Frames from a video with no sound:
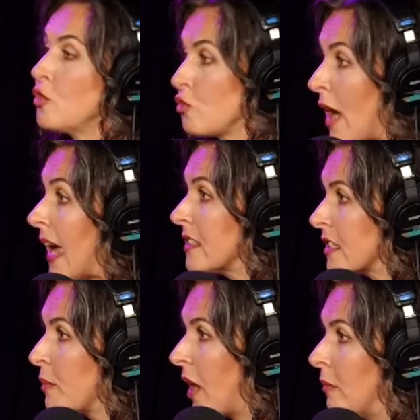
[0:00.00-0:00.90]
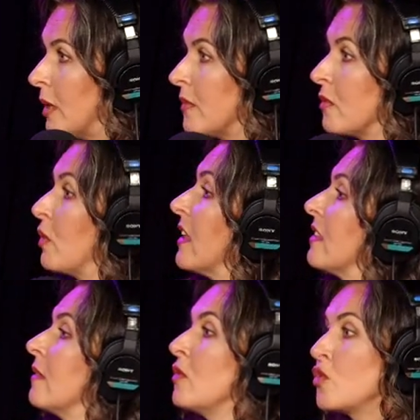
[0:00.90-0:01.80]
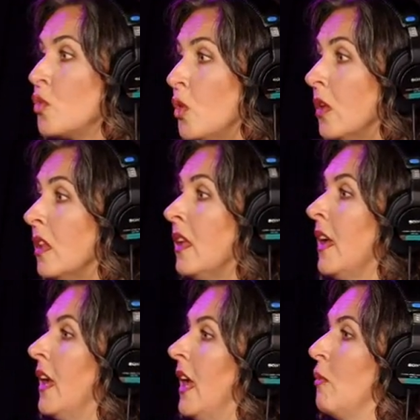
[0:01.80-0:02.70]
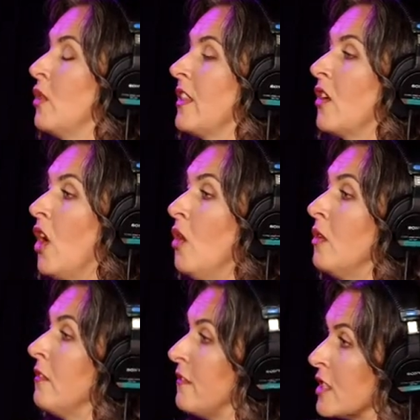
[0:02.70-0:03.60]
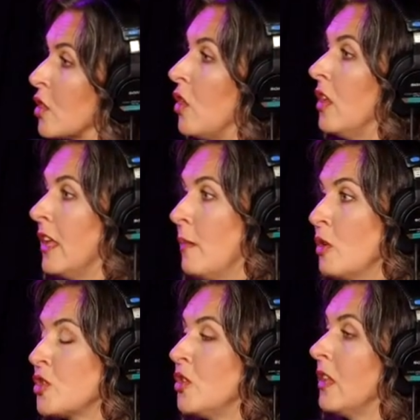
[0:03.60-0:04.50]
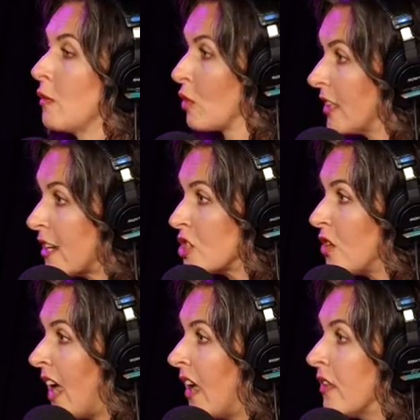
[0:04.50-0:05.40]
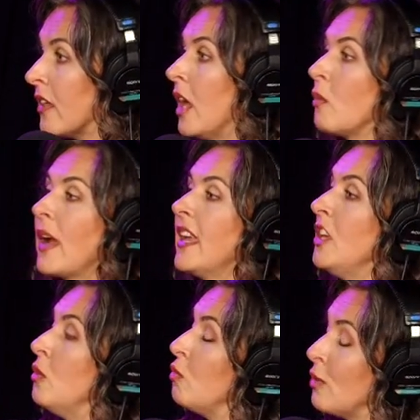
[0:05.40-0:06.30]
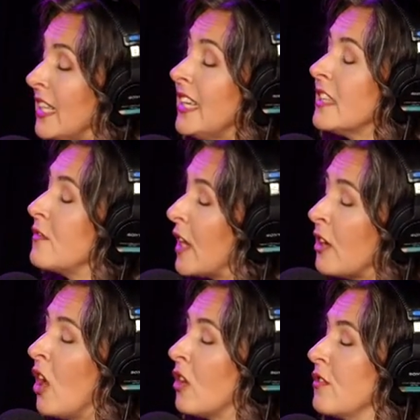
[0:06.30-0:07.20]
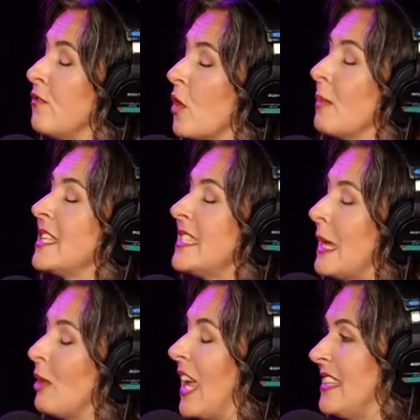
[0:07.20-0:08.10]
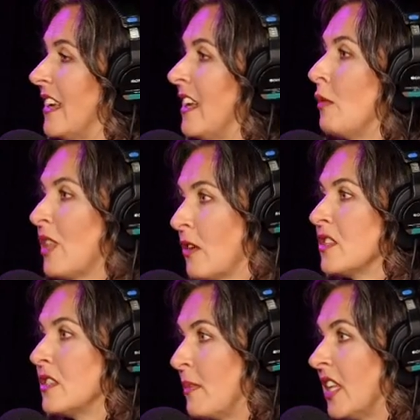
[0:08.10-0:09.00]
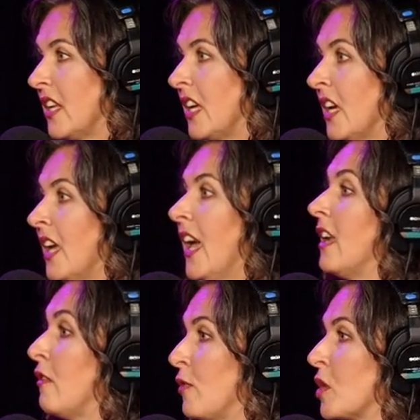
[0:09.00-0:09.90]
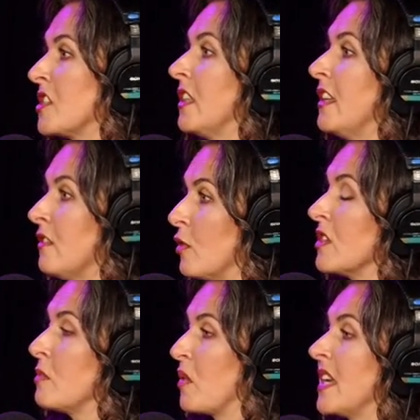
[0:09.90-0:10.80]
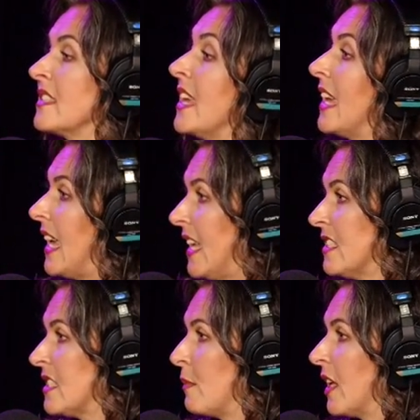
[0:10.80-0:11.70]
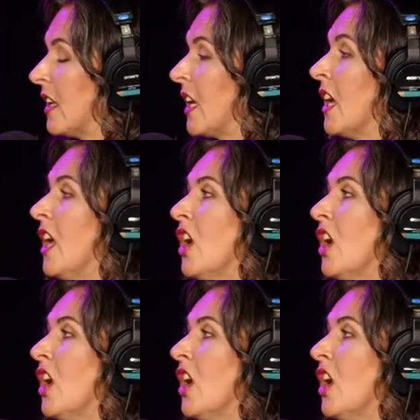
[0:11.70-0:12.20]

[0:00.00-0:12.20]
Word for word: drastic problems with school, um, with their own physical and emotional and relational health, right? You really, it's very hard to form a stable identity without stability. And unfortunately, divorce brings instability.